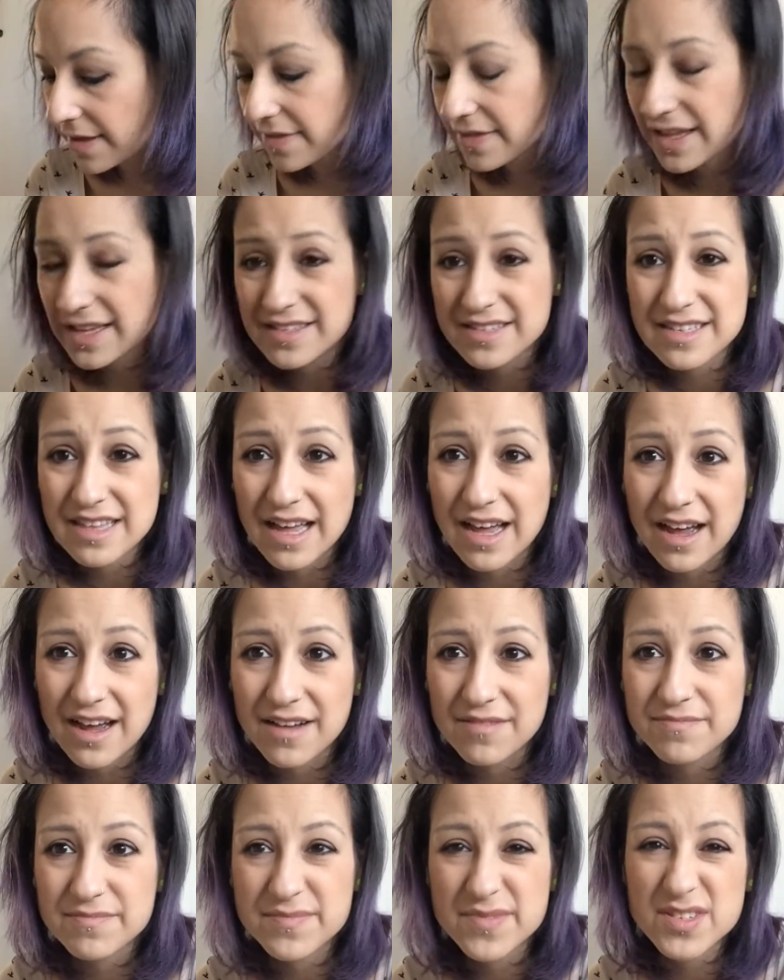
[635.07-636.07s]
that's
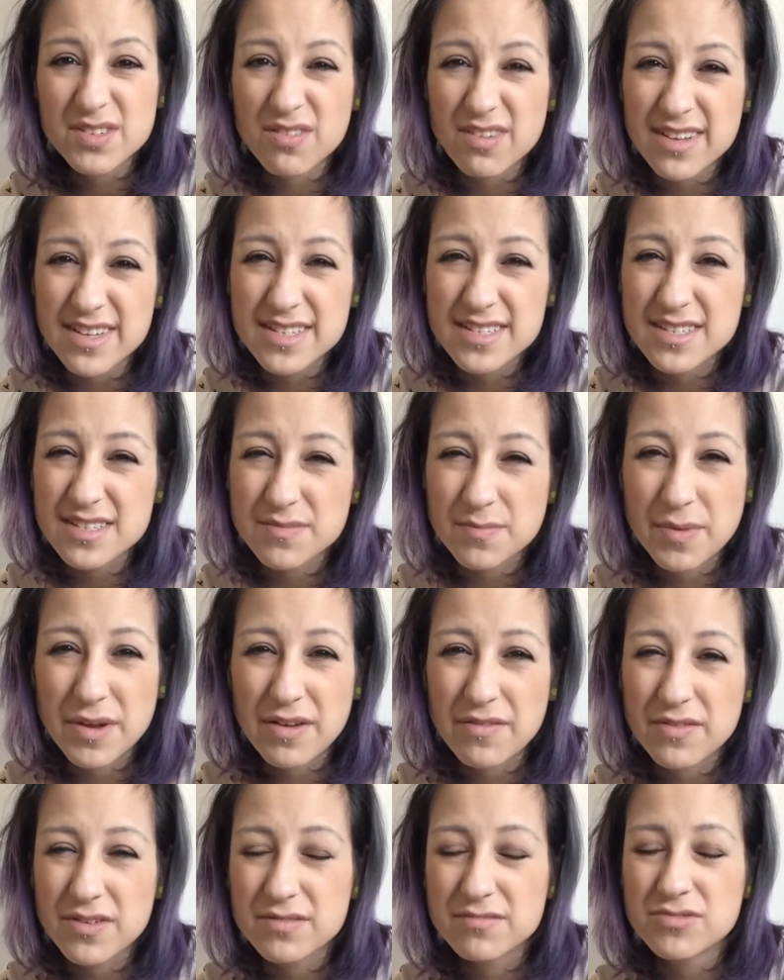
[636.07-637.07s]
that. I'm sorry this is a bit
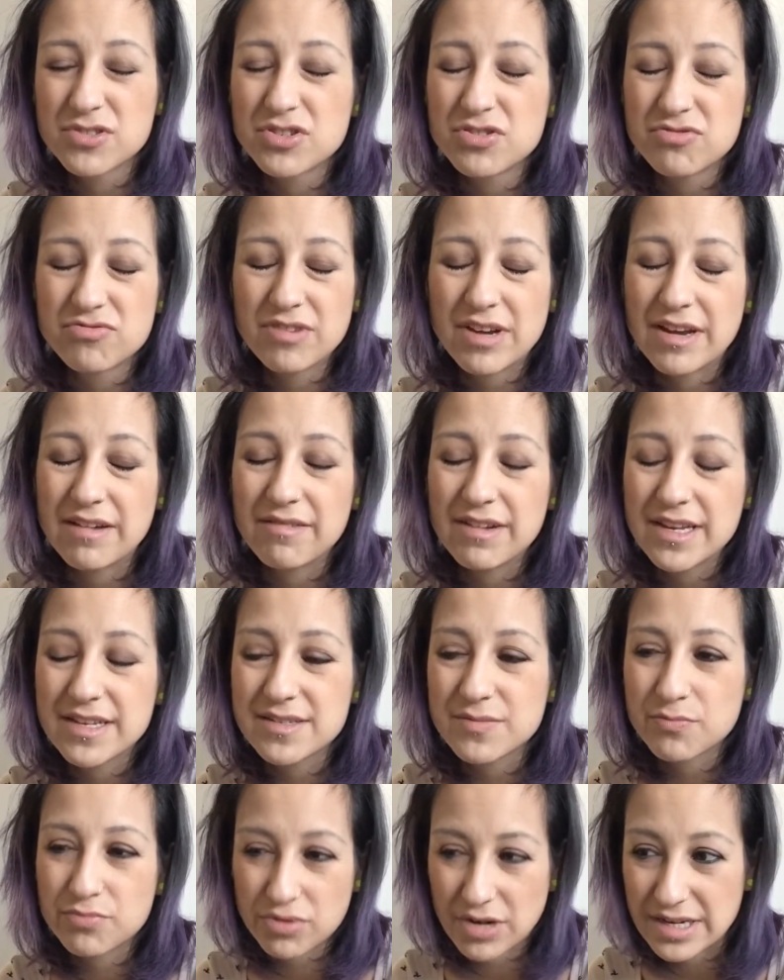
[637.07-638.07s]
of a dreary,
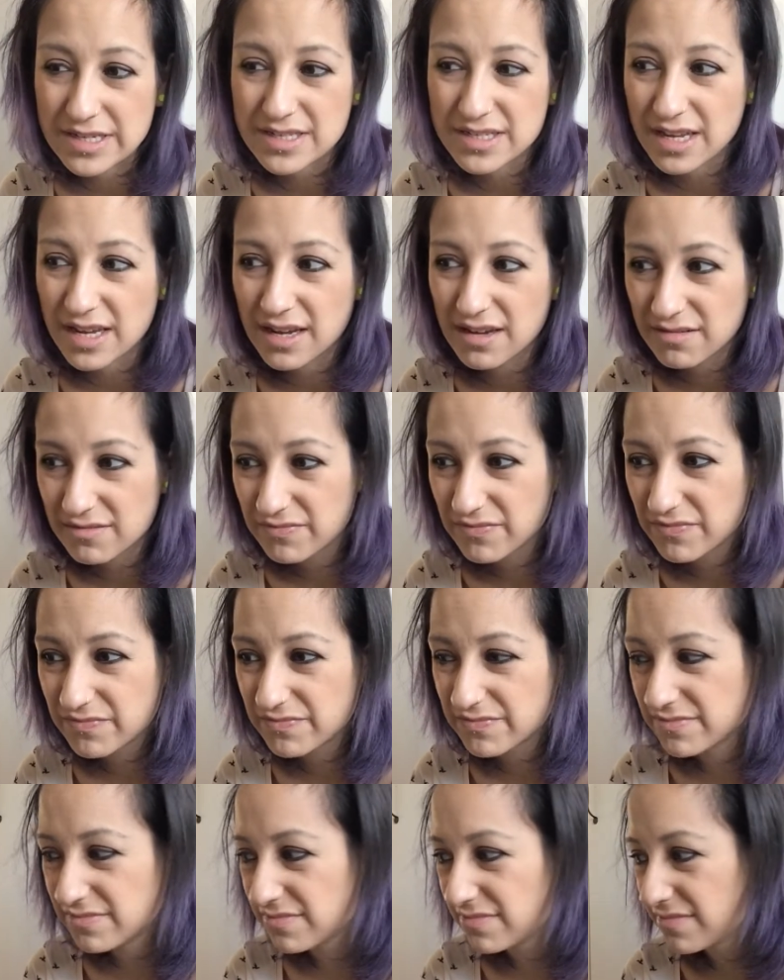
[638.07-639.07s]
depressing,
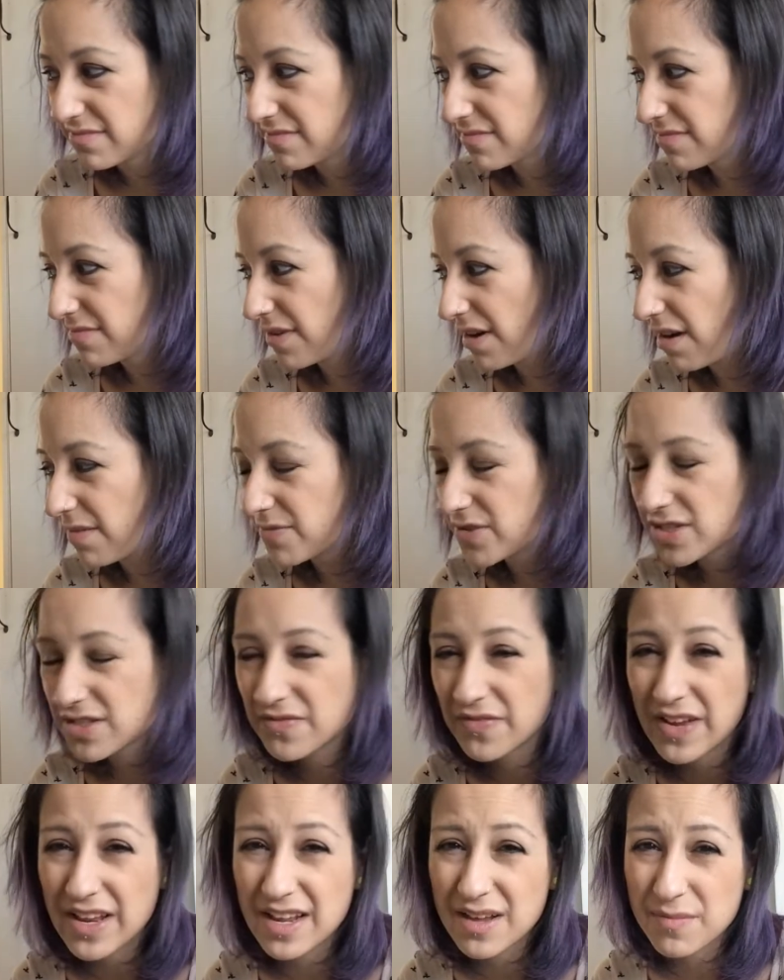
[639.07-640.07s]
but I'm
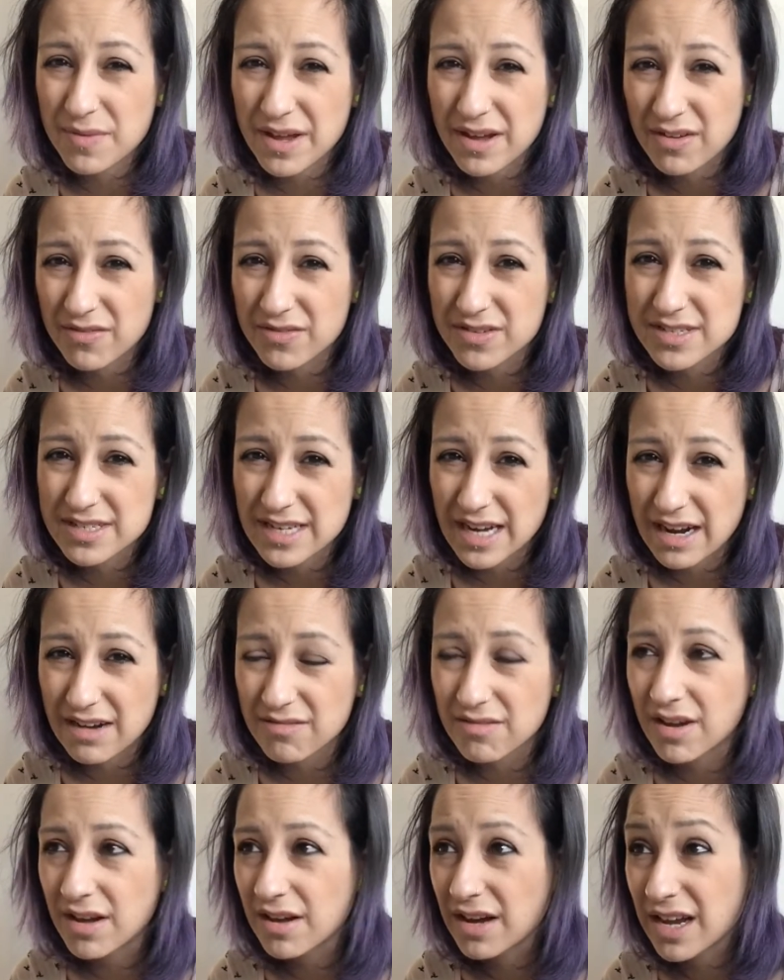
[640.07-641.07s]
just feeling a bit on a
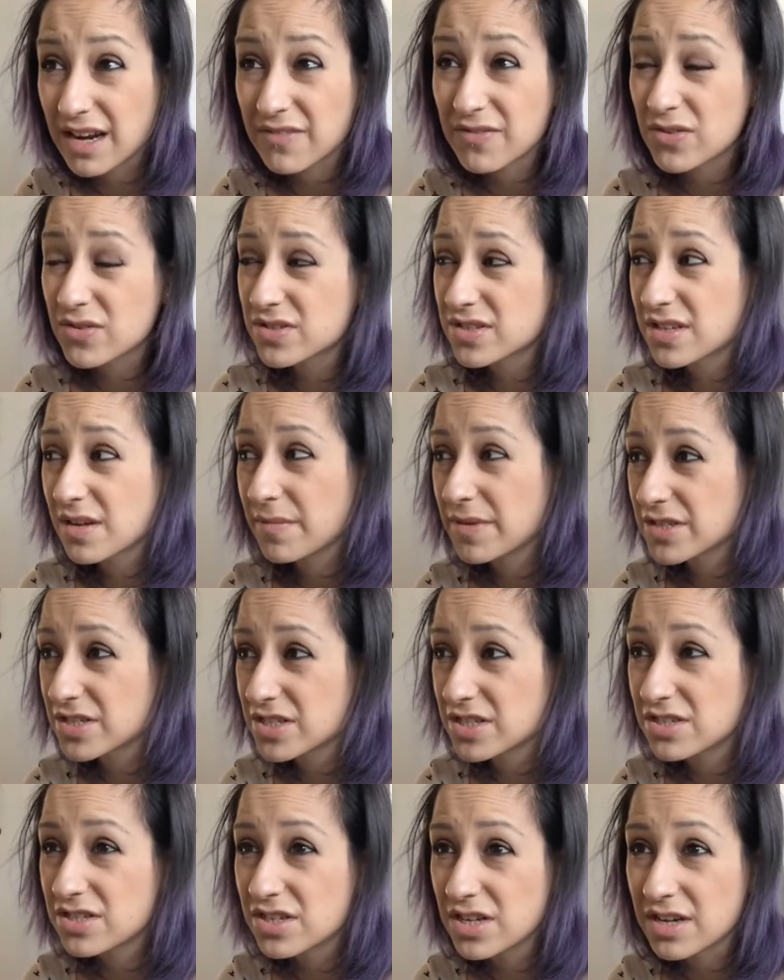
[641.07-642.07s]
downer, and I've got so much
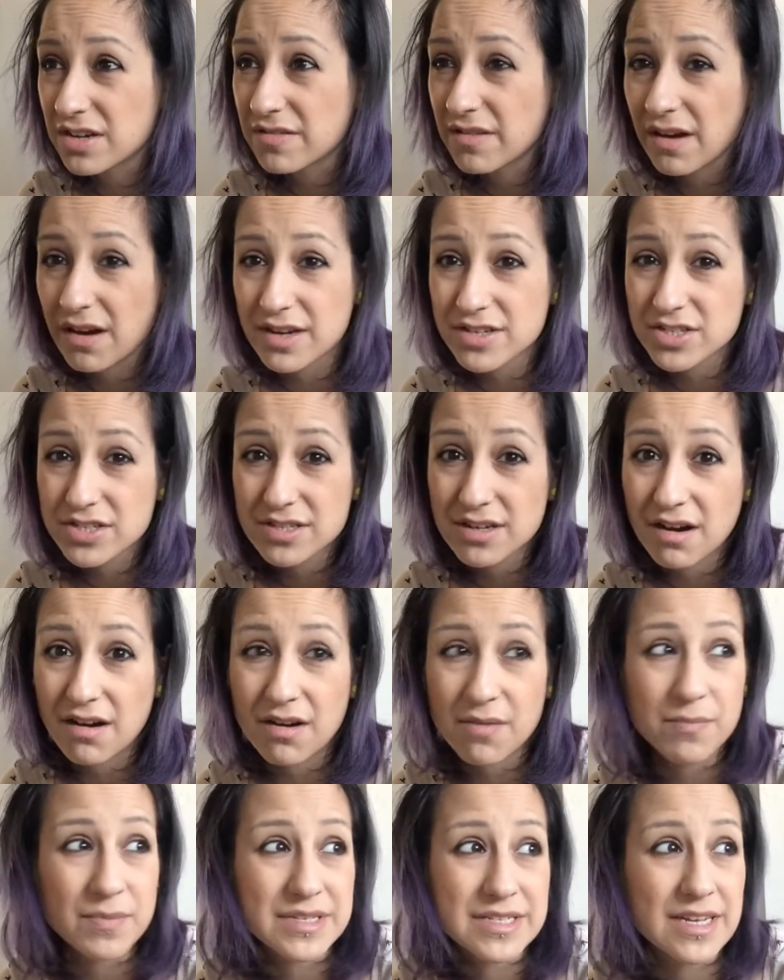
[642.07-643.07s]
to do that I just
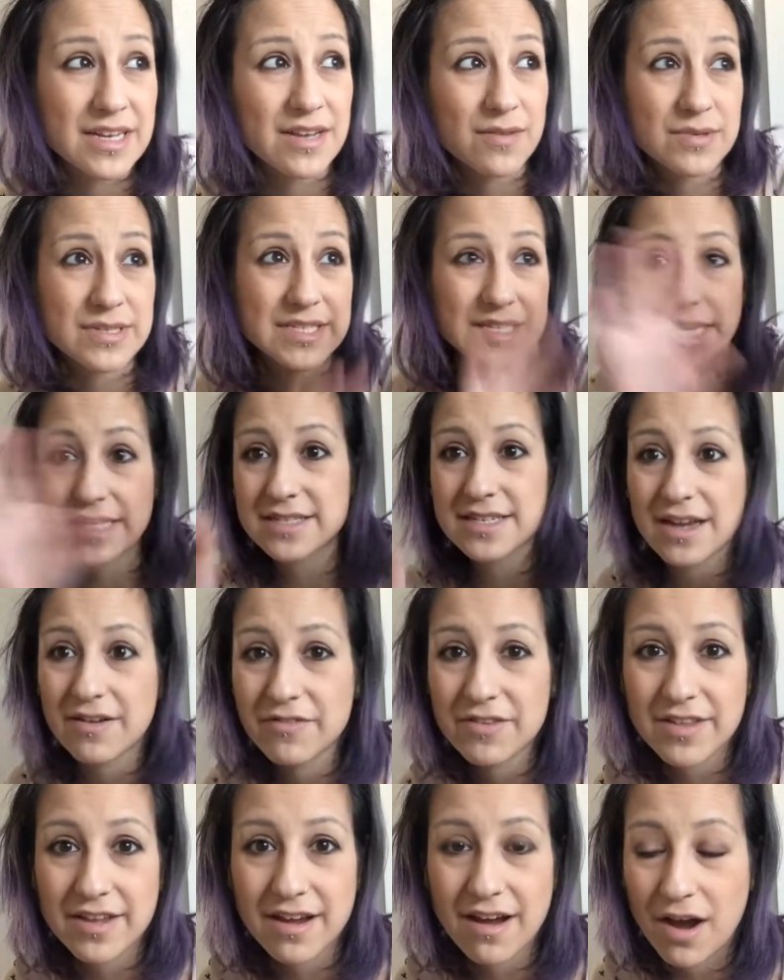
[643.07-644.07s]
can't be dealing with setting
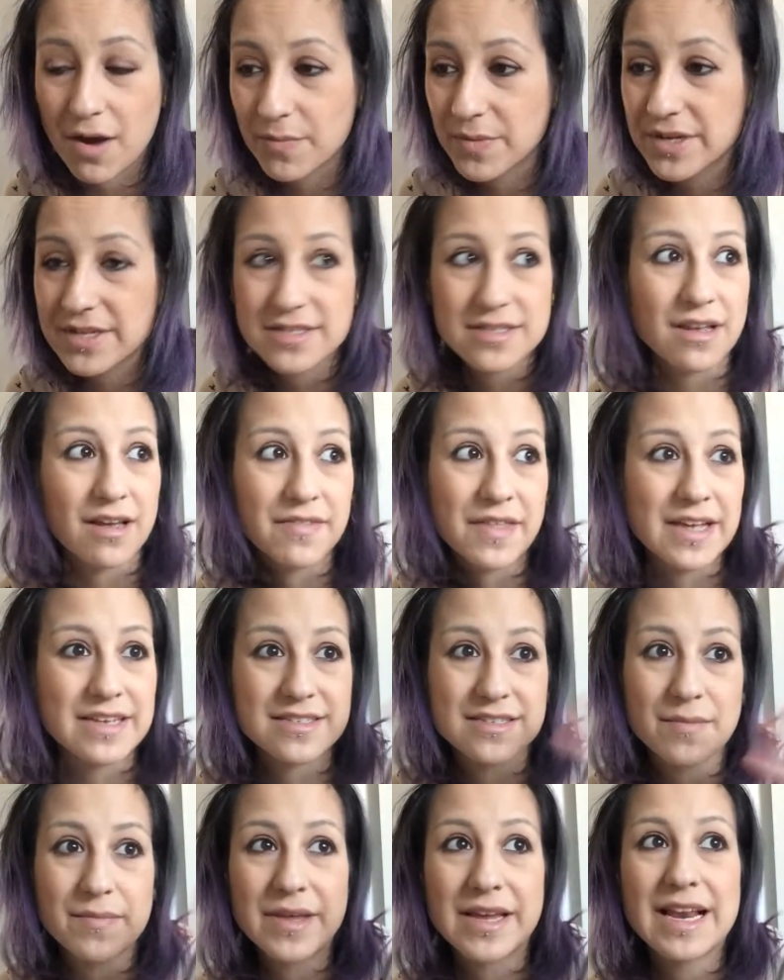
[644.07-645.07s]
everything up, because
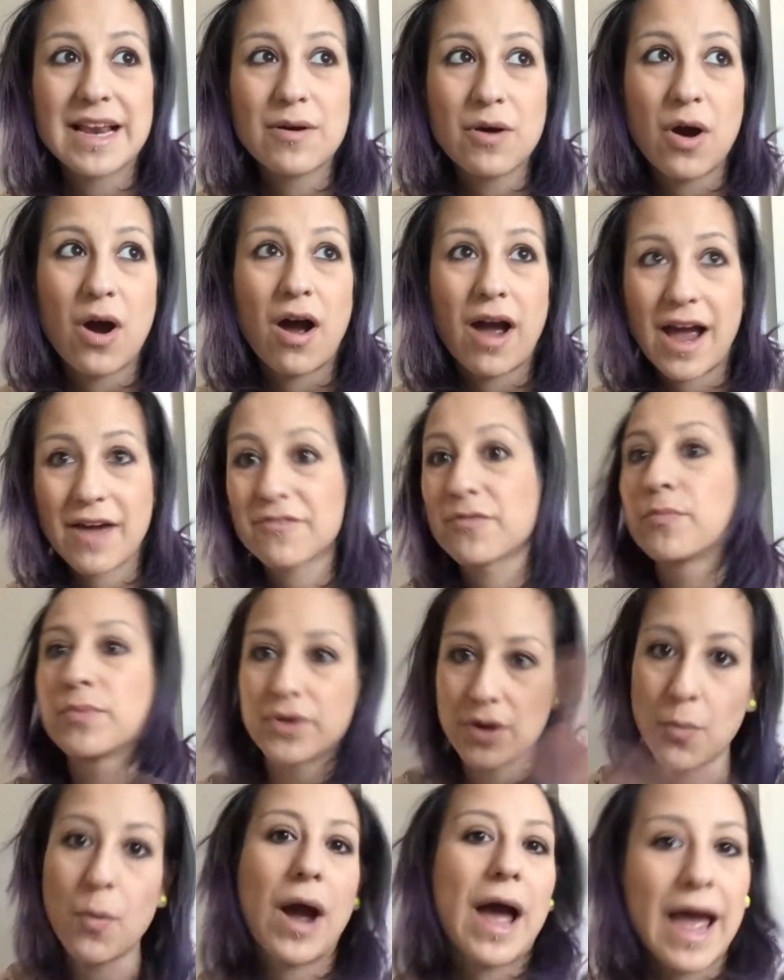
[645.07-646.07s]
that's something I have to
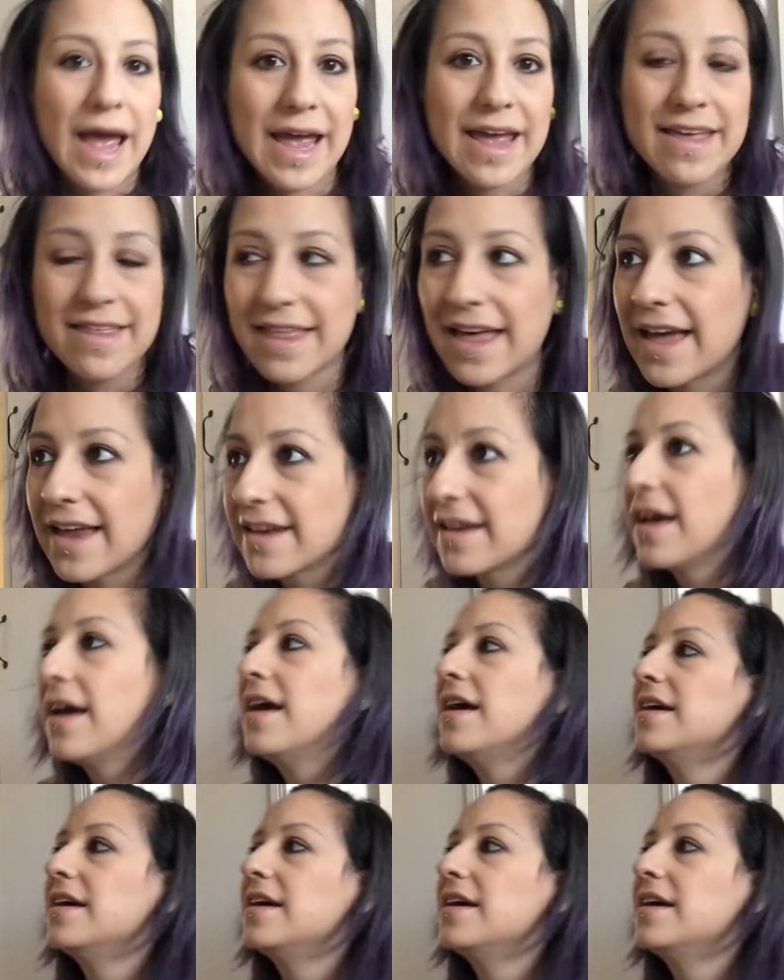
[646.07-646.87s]
put away then.